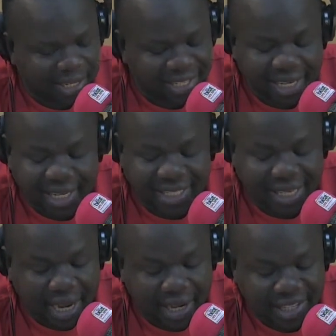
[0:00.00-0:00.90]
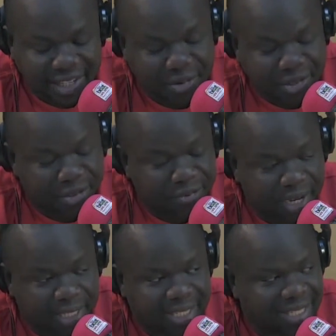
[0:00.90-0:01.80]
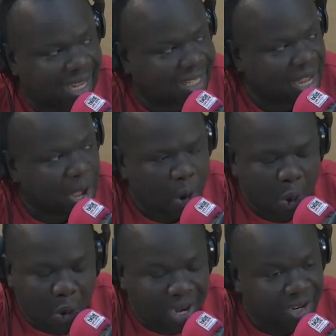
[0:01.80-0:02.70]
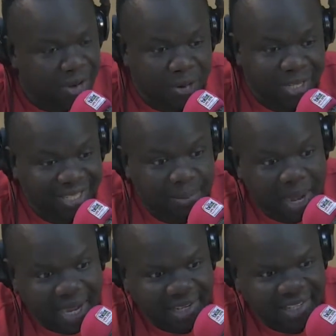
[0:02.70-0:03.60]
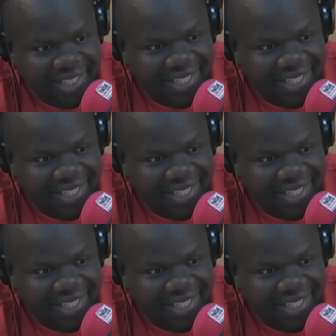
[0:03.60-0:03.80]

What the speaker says: There's an entire generation of artists that Wande call inspires.